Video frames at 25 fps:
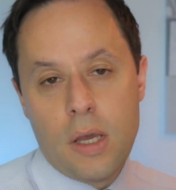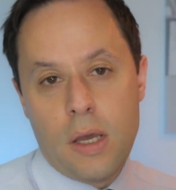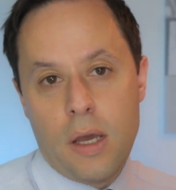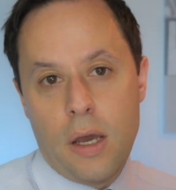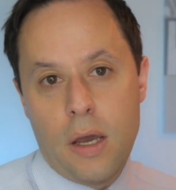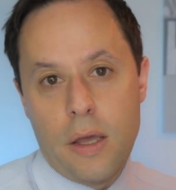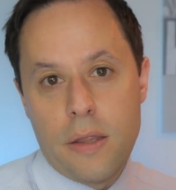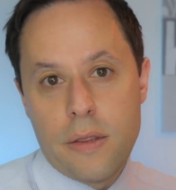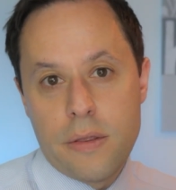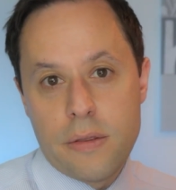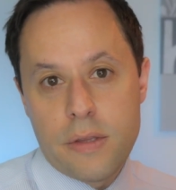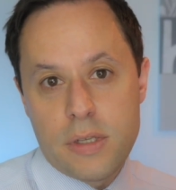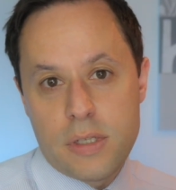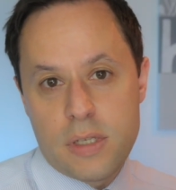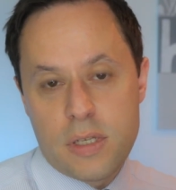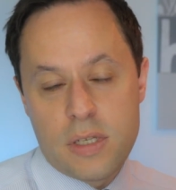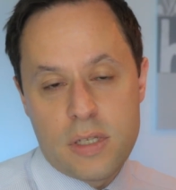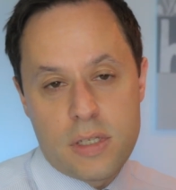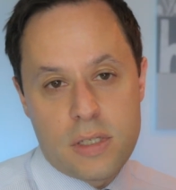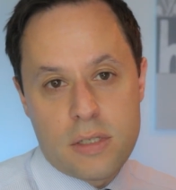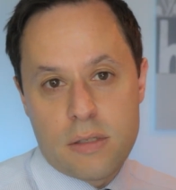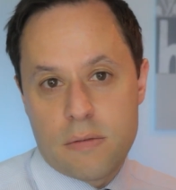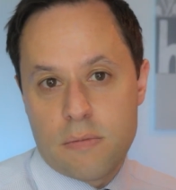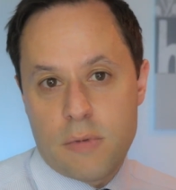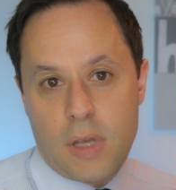and this
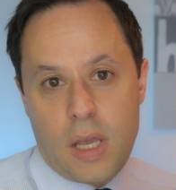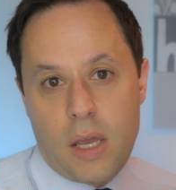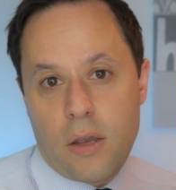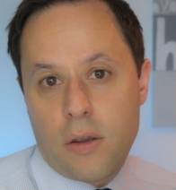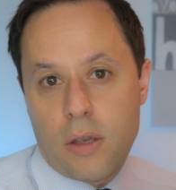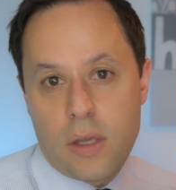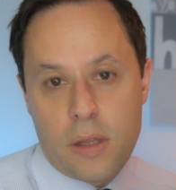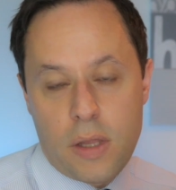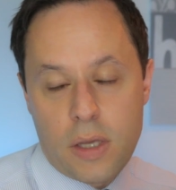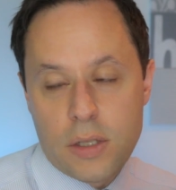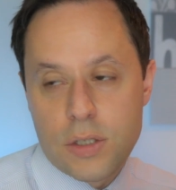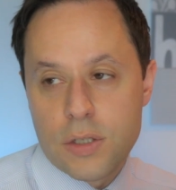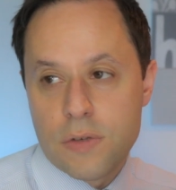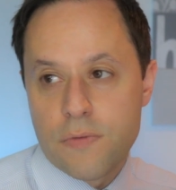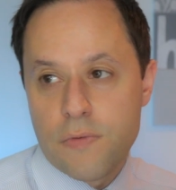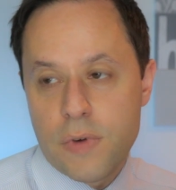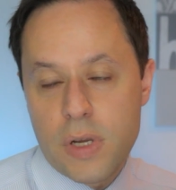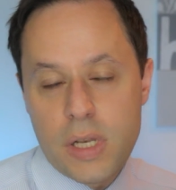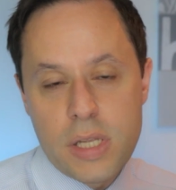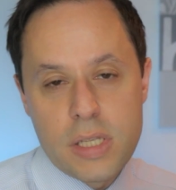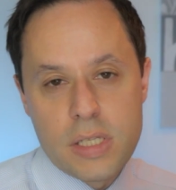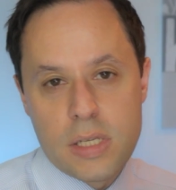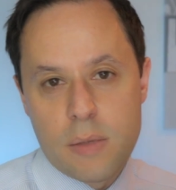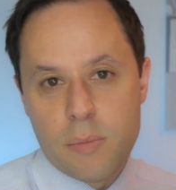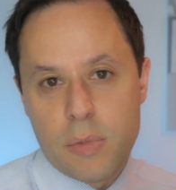is calculated
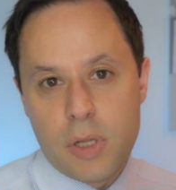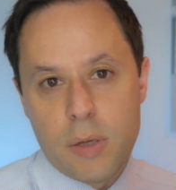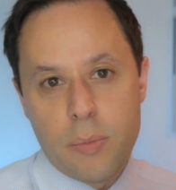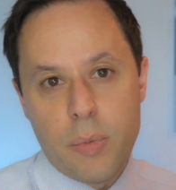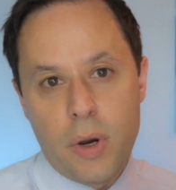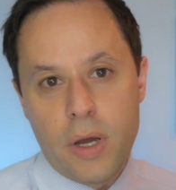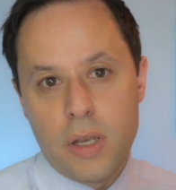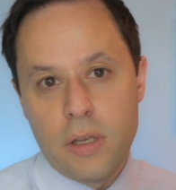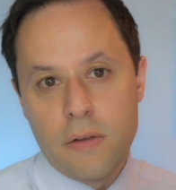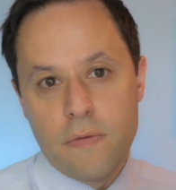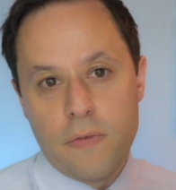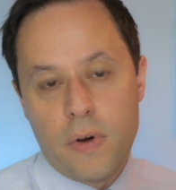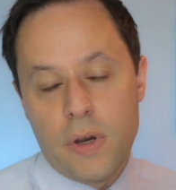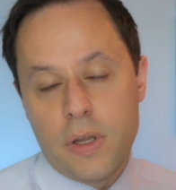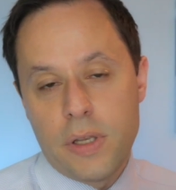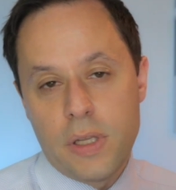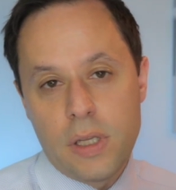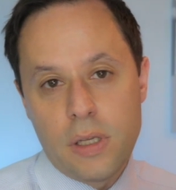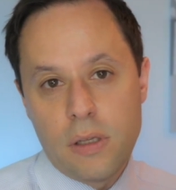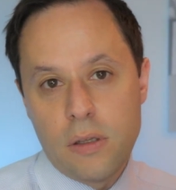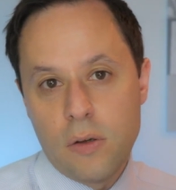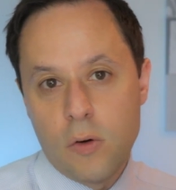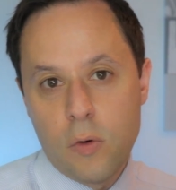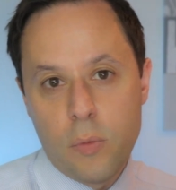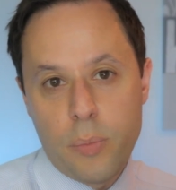really simply by
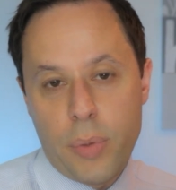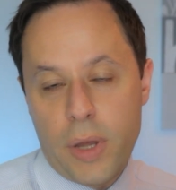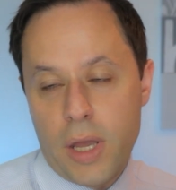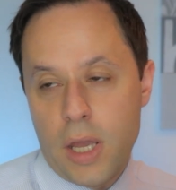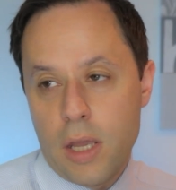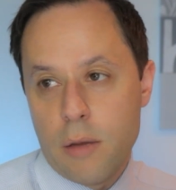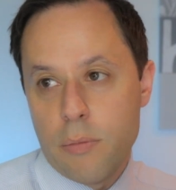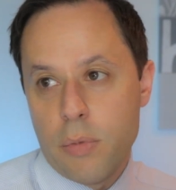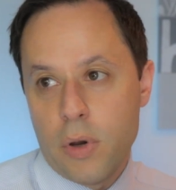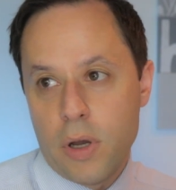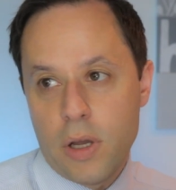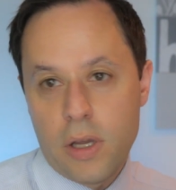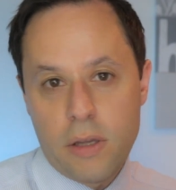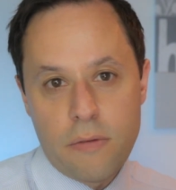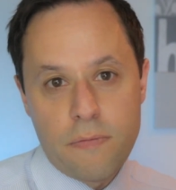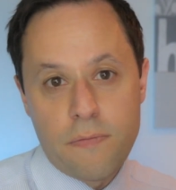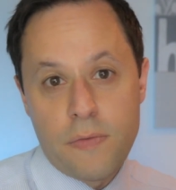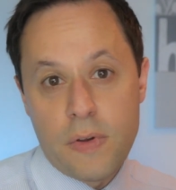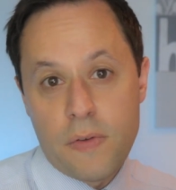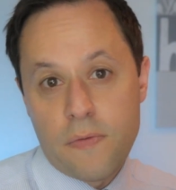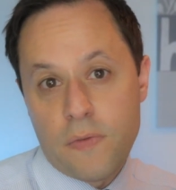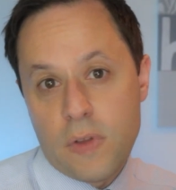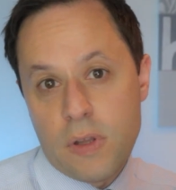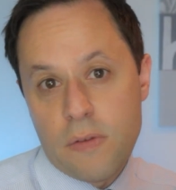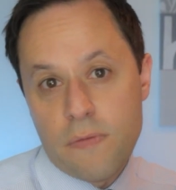dividing your pay by
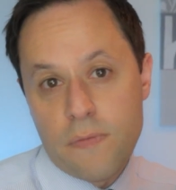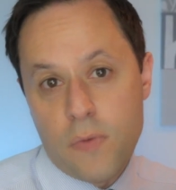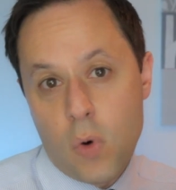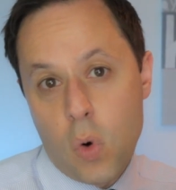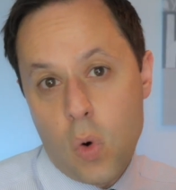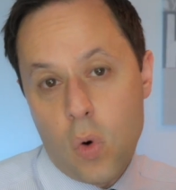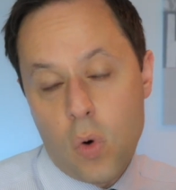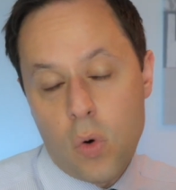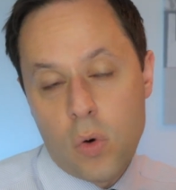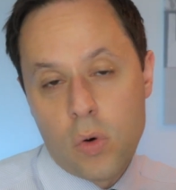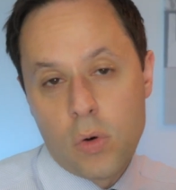54.